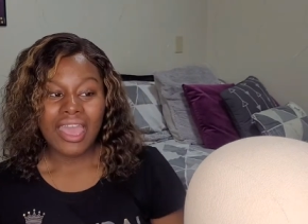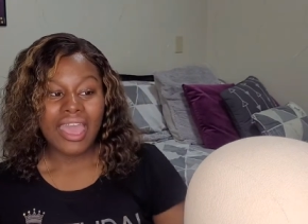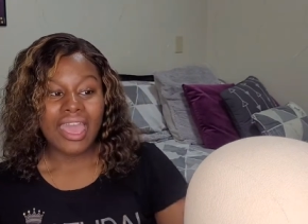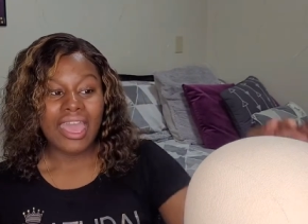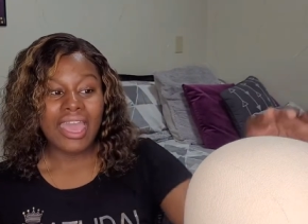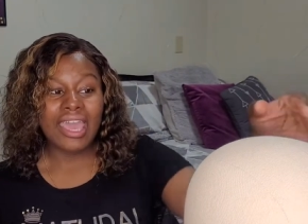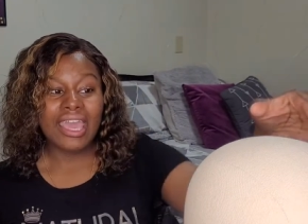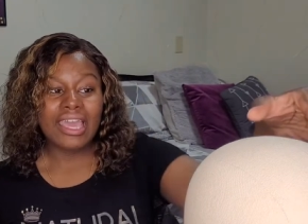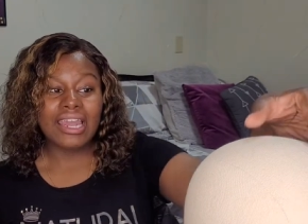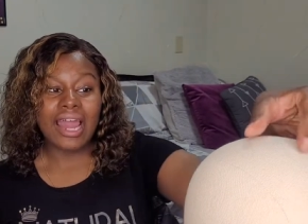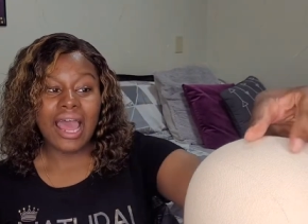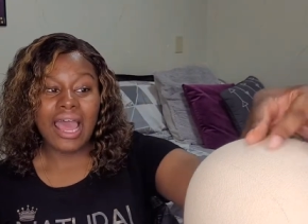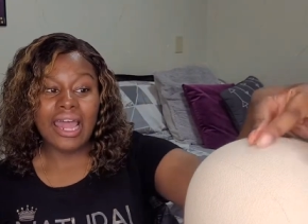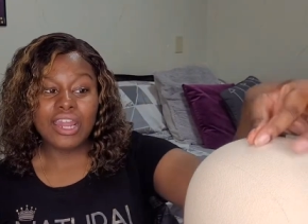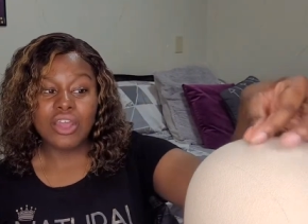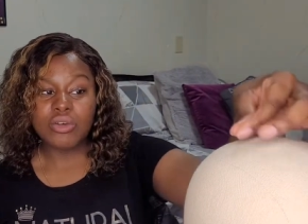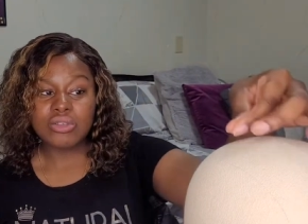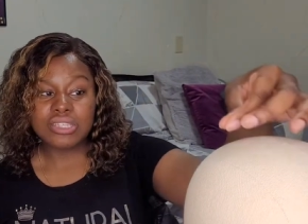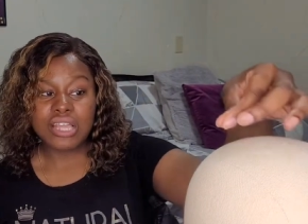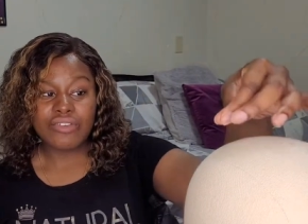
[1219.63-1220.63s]
And I
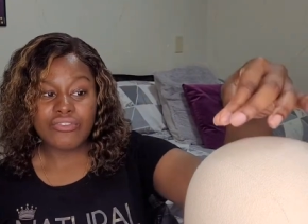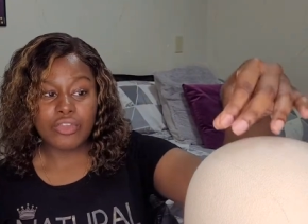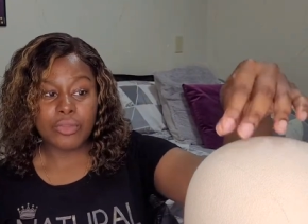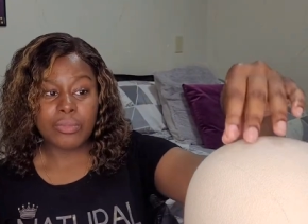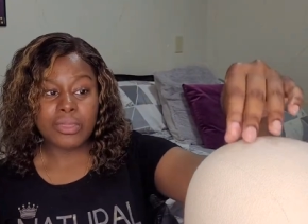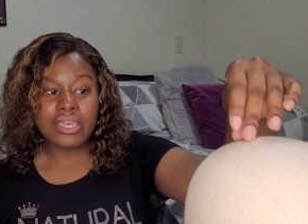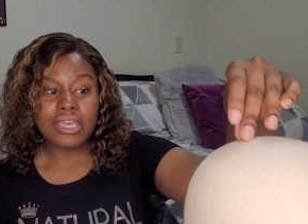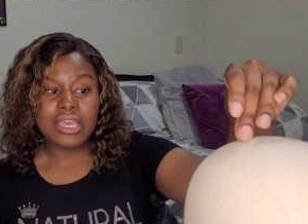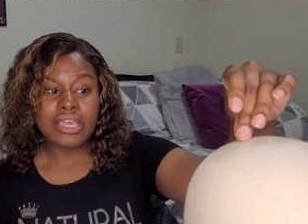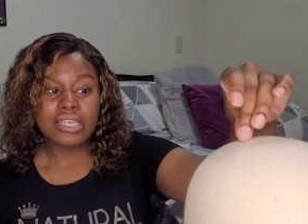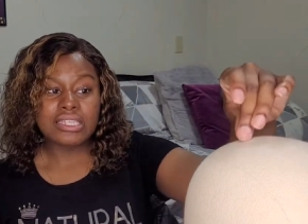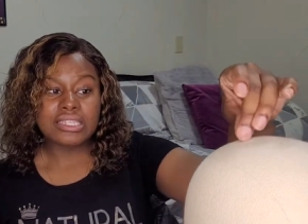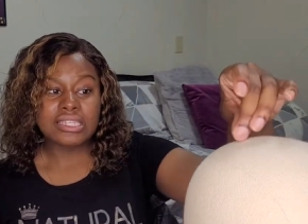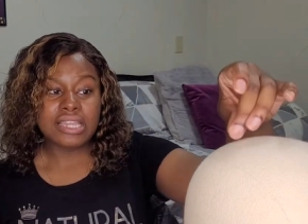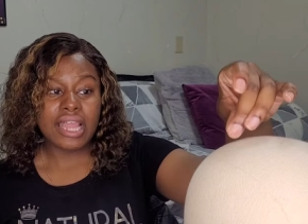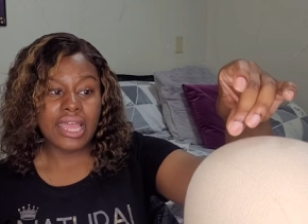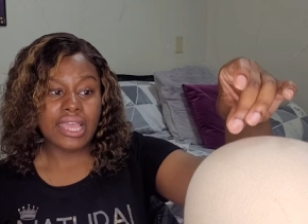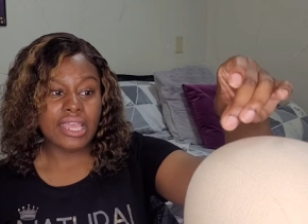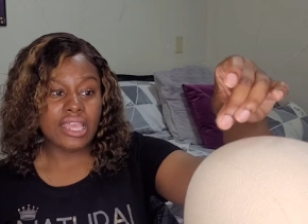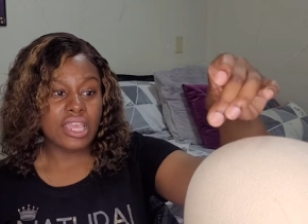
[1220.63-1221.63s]
know it's not for you because,
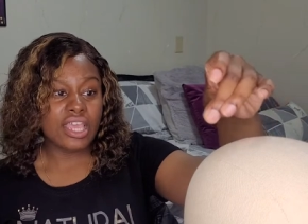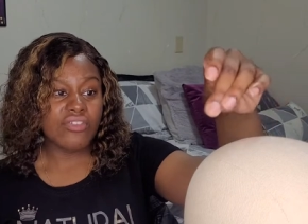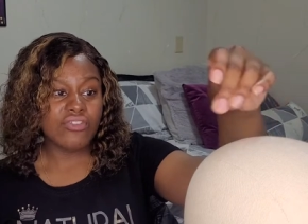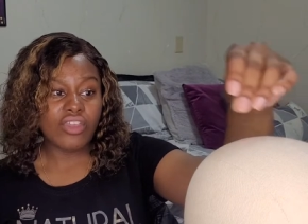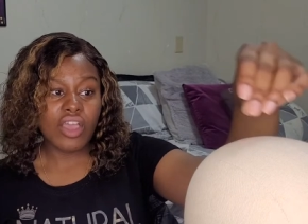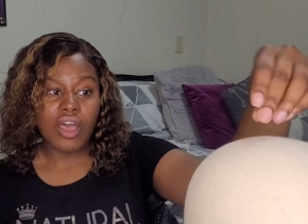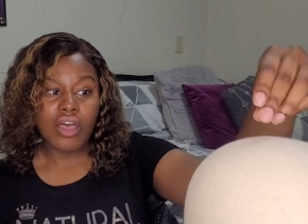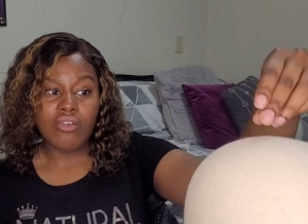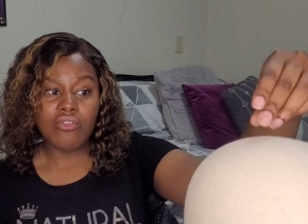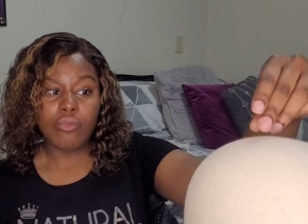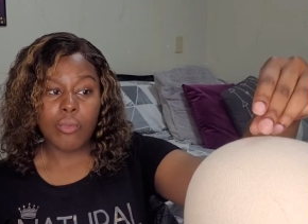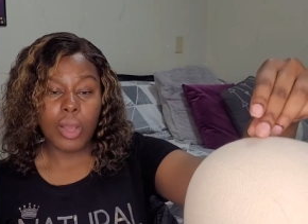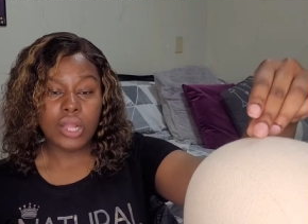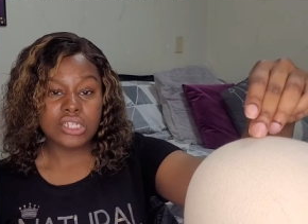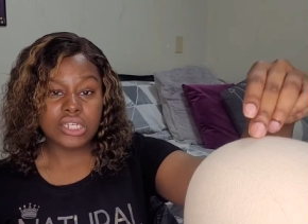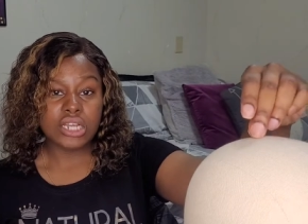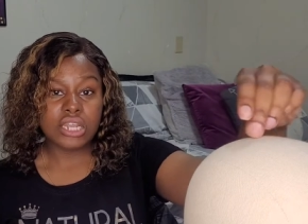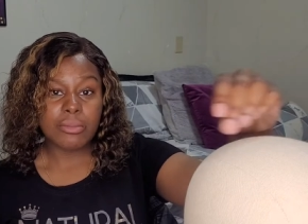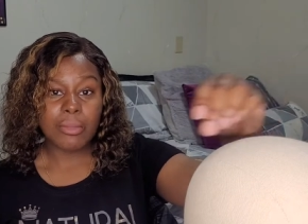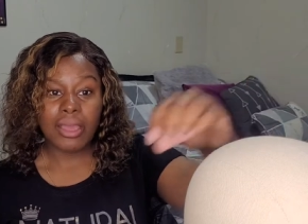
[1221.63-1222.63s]
like, if y'all have
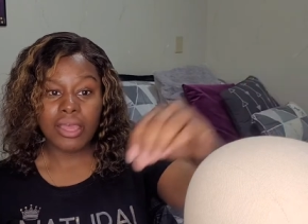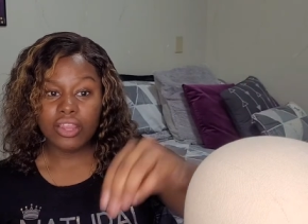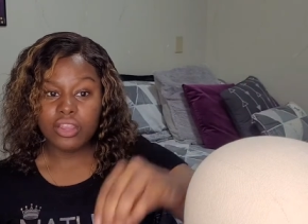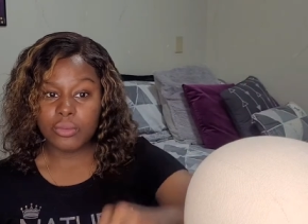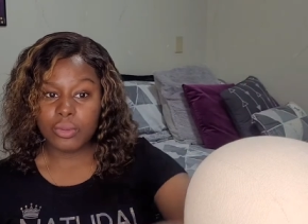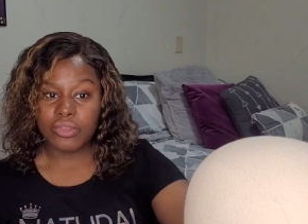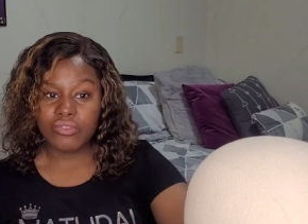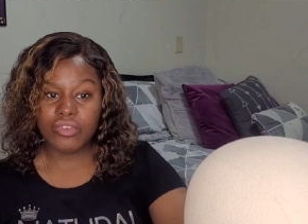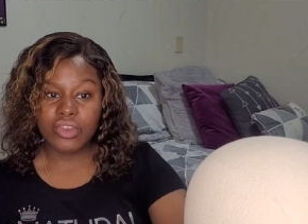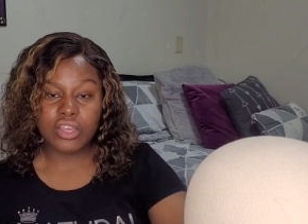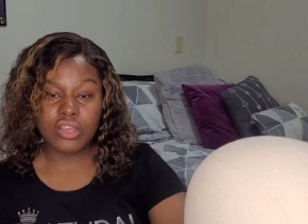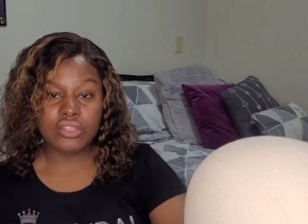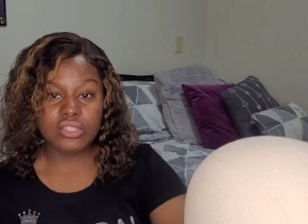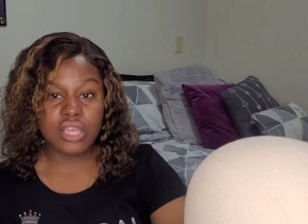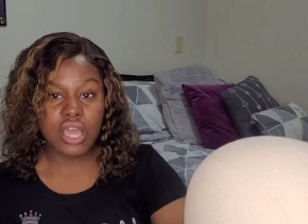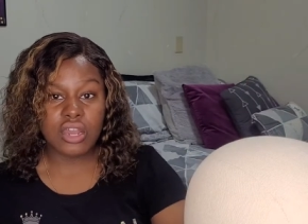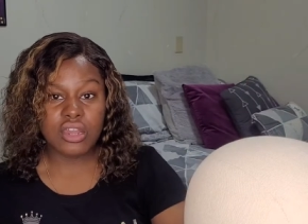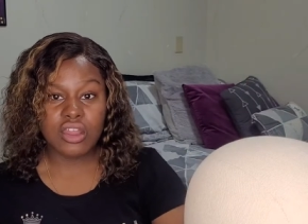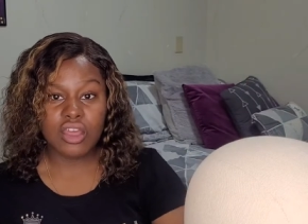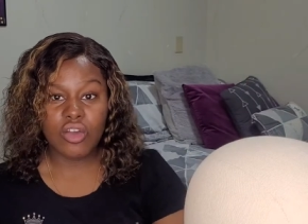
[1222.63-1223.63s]
watched any of my other wig videos,
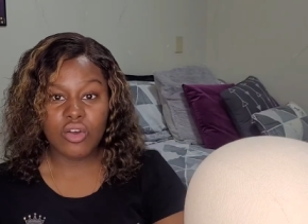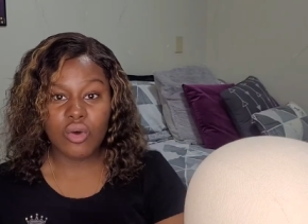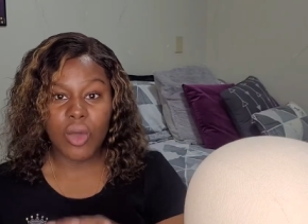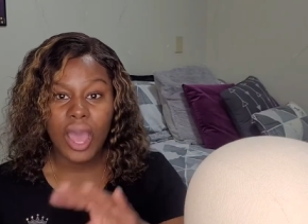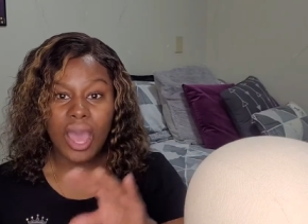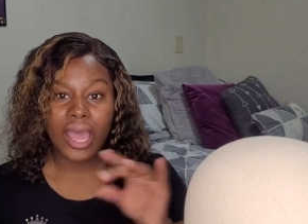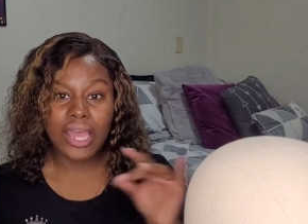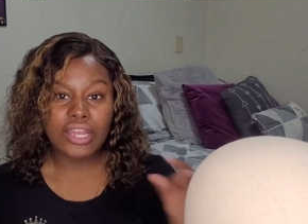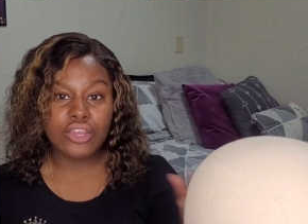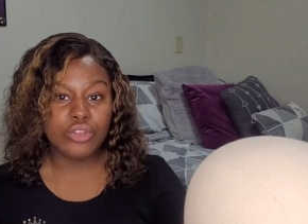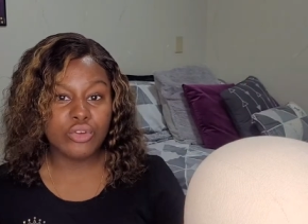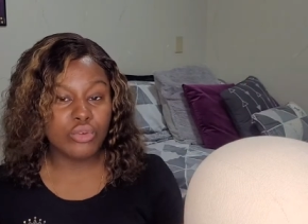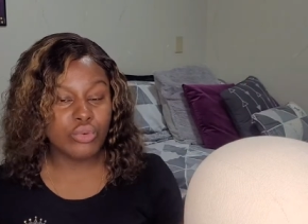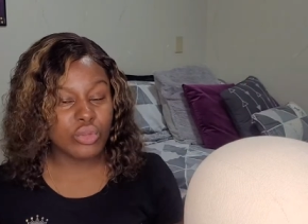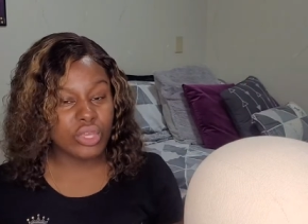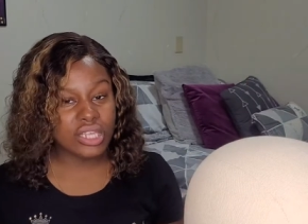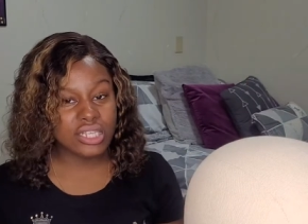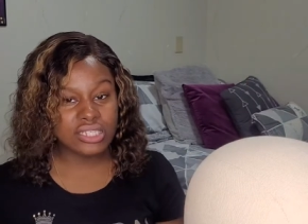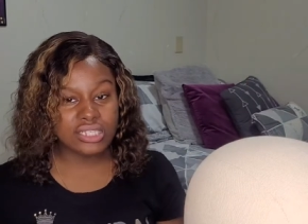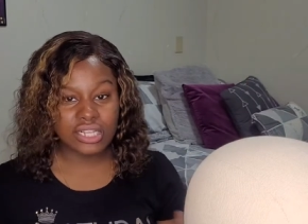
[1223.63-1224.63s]
y'all know I do
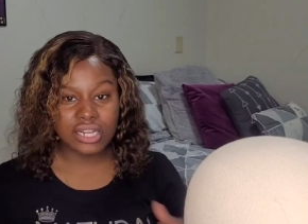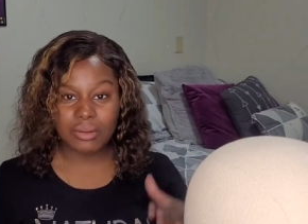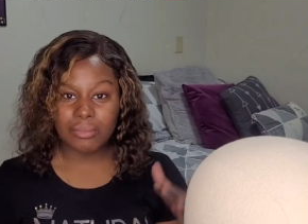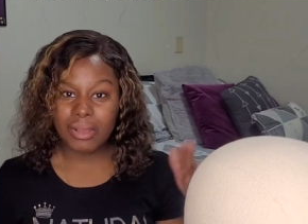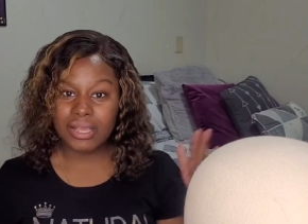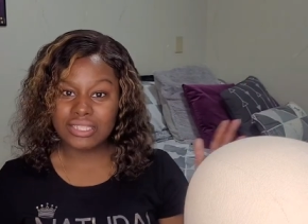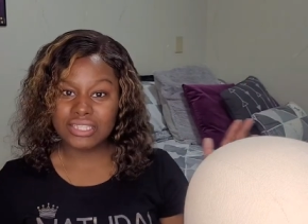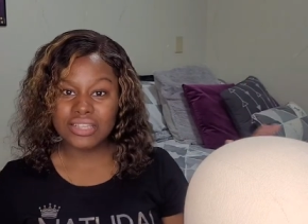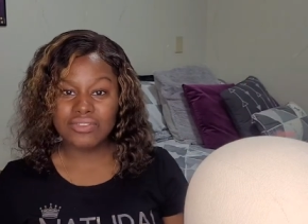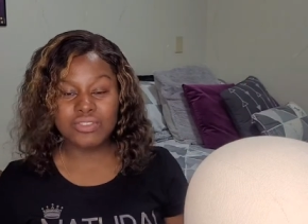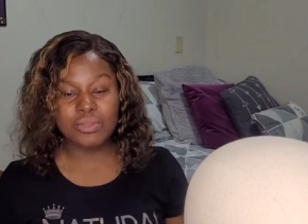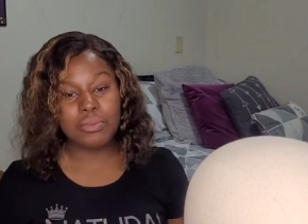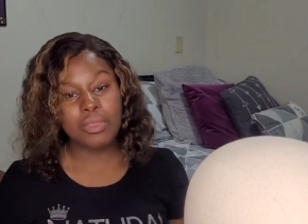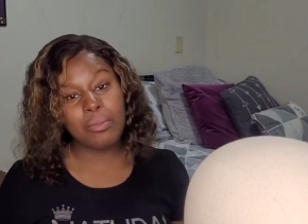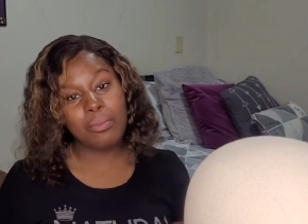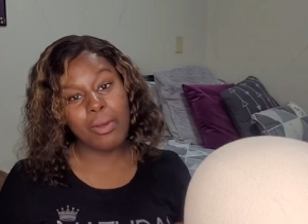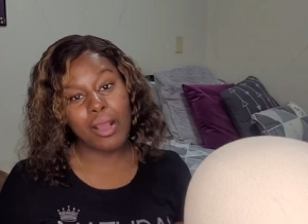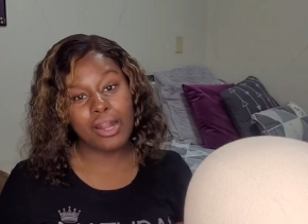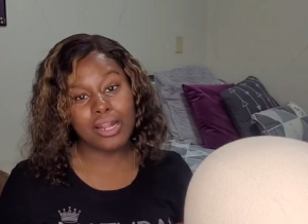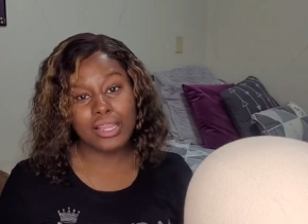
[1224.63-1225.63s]
consider myself to be a
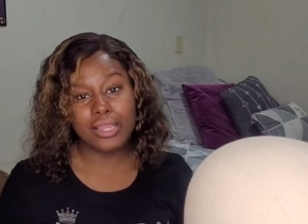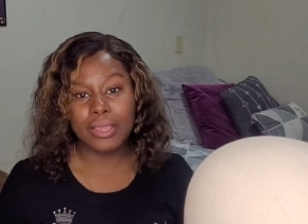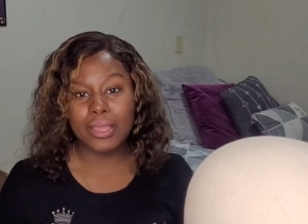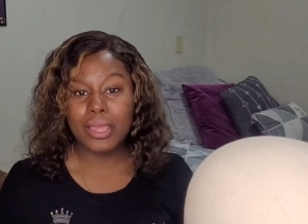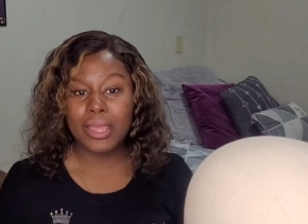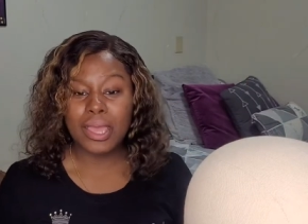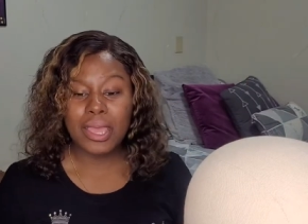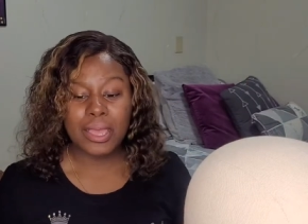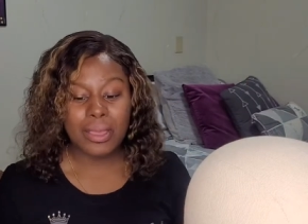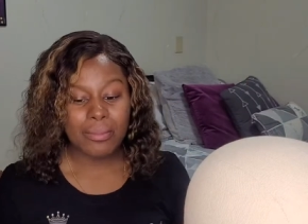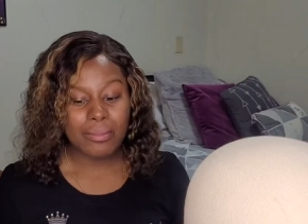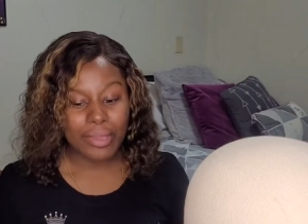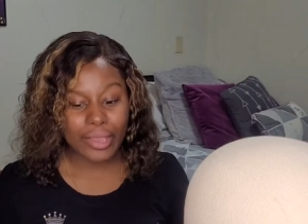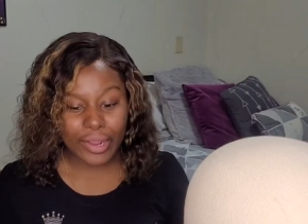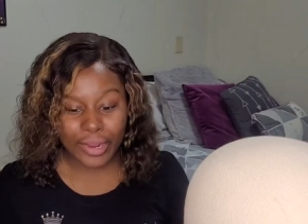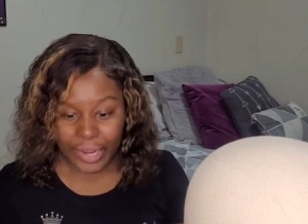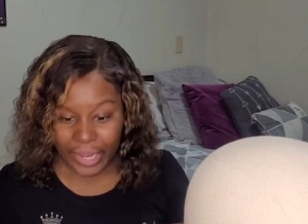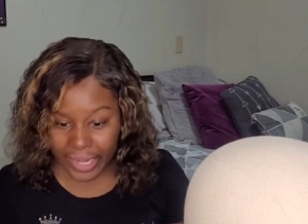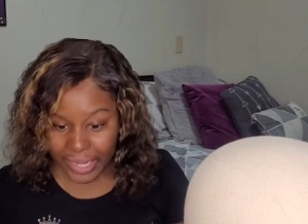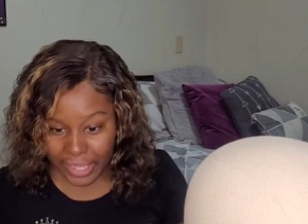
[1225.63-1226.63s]
part of the
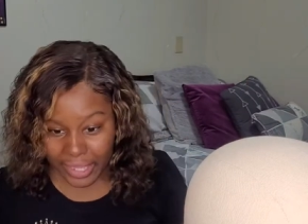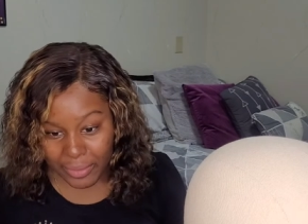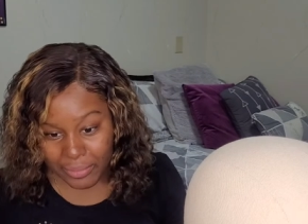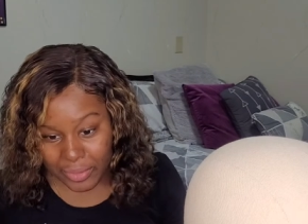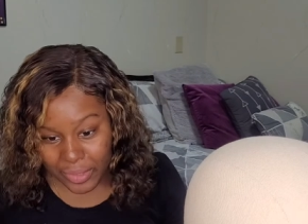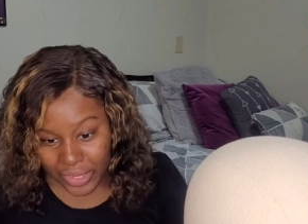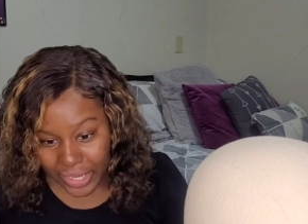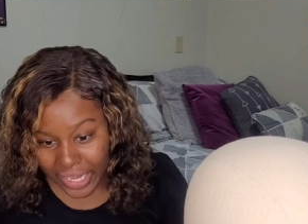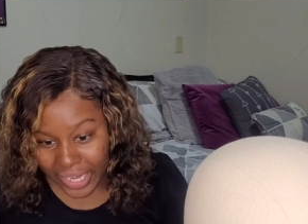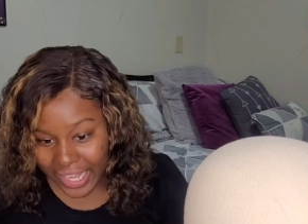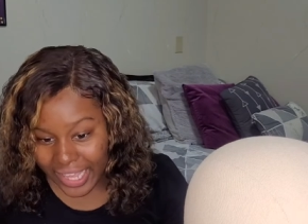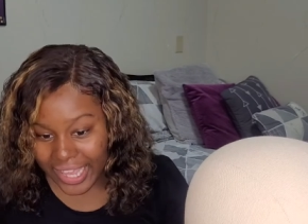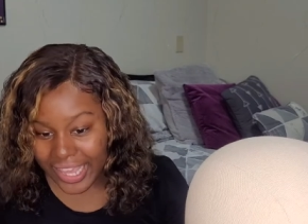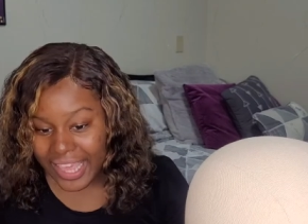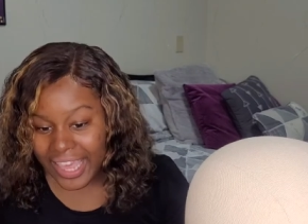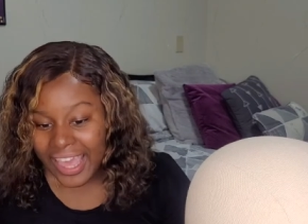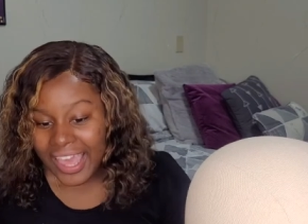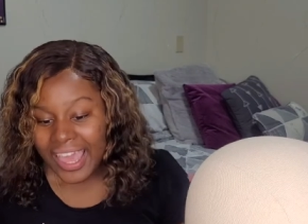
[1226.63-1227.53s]
bigger head community